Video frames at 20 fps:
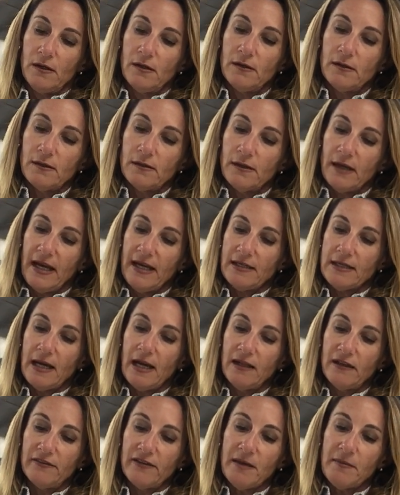I had
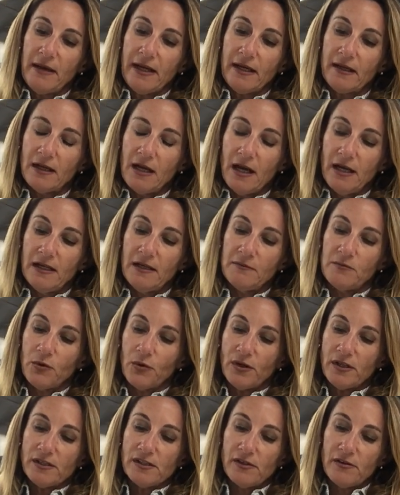to elevate my cutting
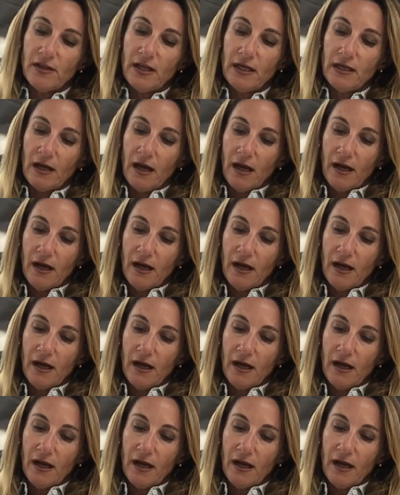board so that